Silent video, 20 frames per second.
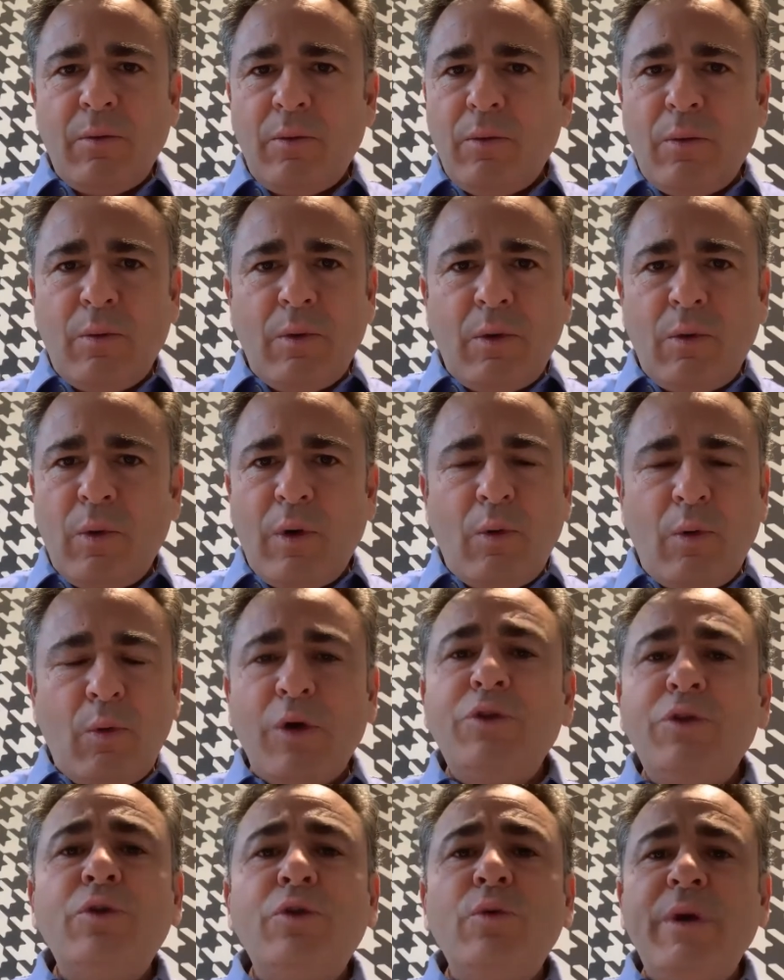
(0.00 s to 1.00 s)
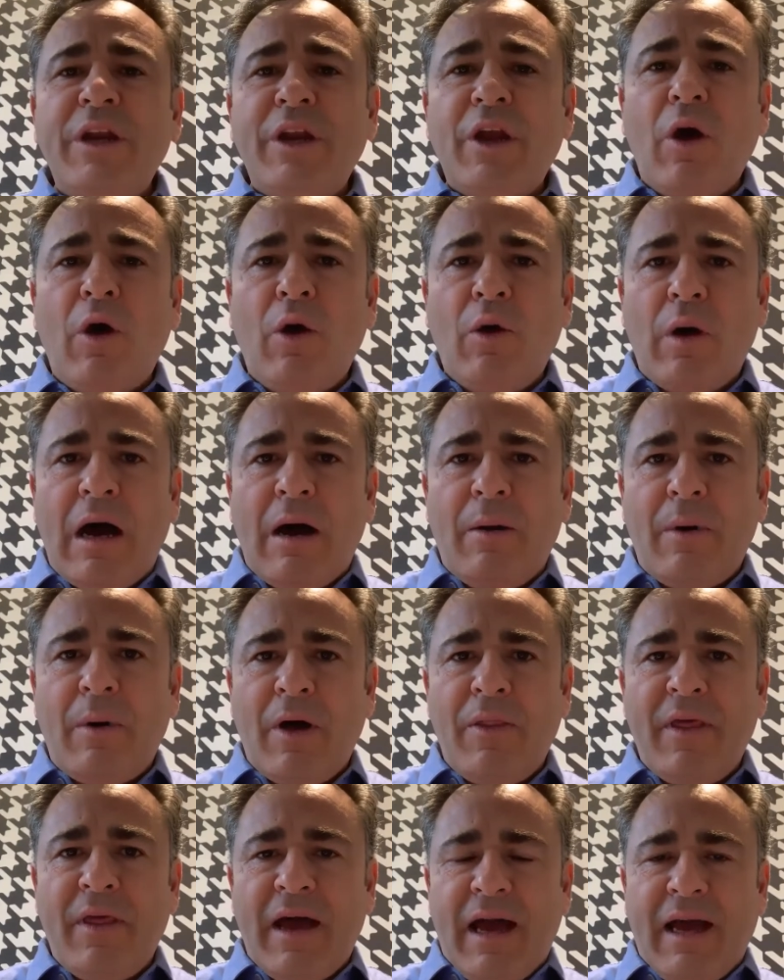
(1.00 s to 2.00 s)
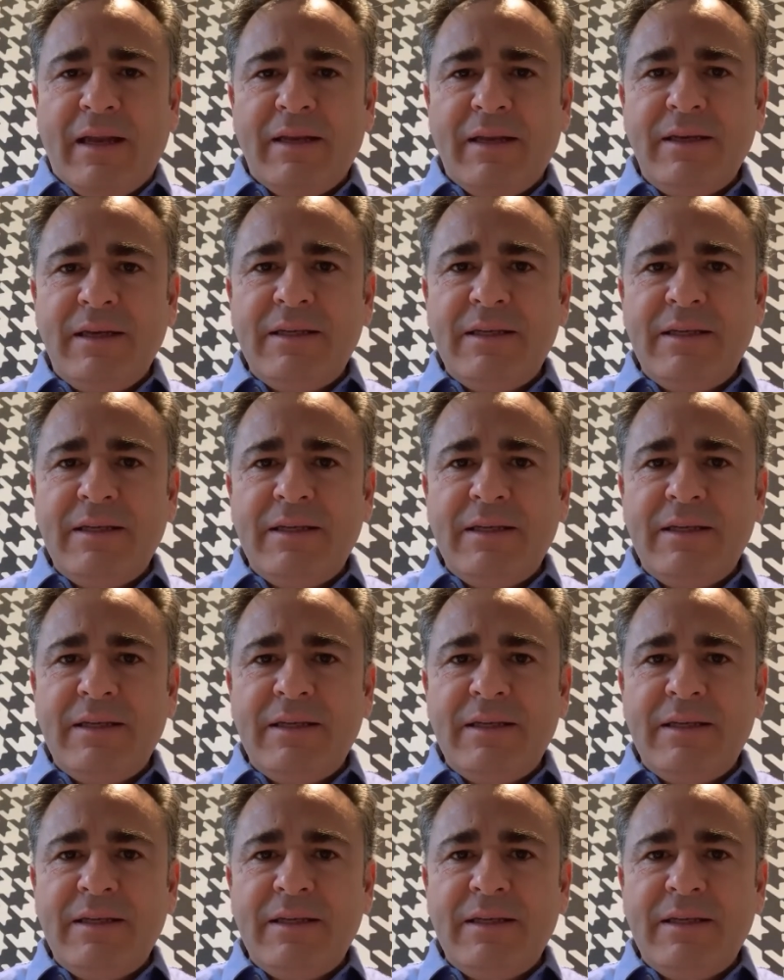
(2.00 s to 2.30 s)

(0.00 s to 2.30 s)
what do we know about that?